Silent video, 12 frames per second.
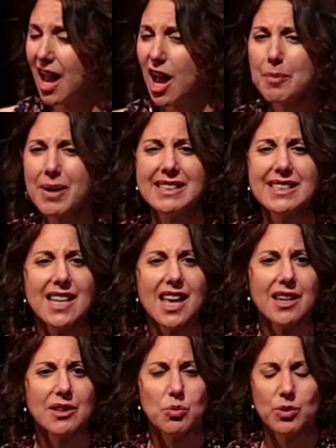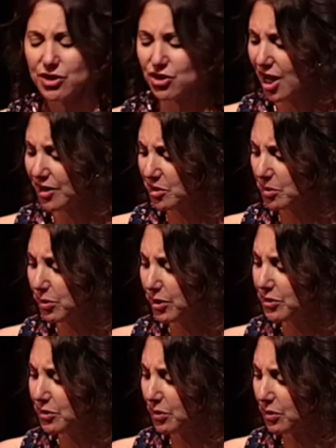how my son would adjust to
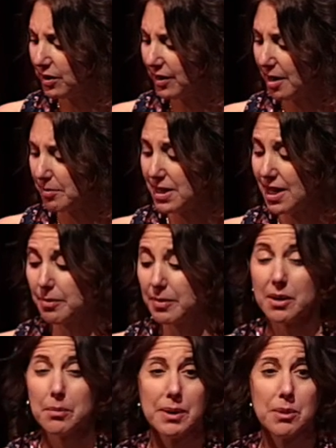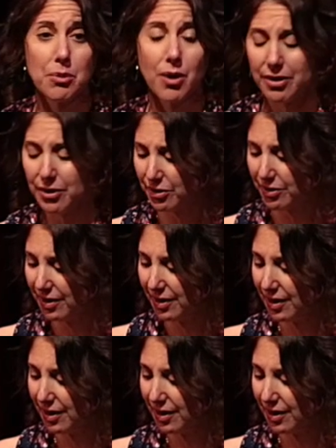preschool and becoming a big brother,